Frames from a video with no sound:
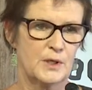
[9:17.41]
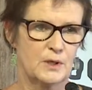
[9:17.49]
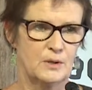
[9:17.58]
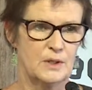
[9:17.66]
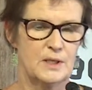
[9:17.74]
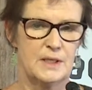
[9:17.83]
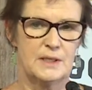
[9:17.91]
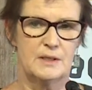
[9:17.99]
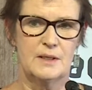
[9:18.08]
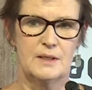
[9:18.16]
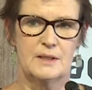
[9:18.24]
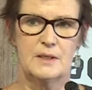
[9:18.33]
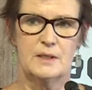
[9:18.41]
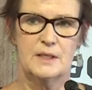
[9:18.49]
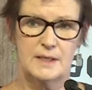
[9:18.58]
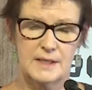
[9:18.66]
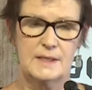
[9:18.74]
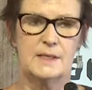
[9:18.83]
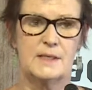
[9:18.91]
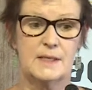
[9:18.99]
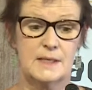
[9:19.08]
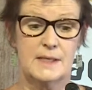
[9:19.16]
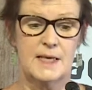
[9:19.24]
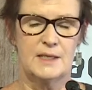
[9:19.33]
So you need to, to
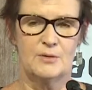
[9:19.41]
sustain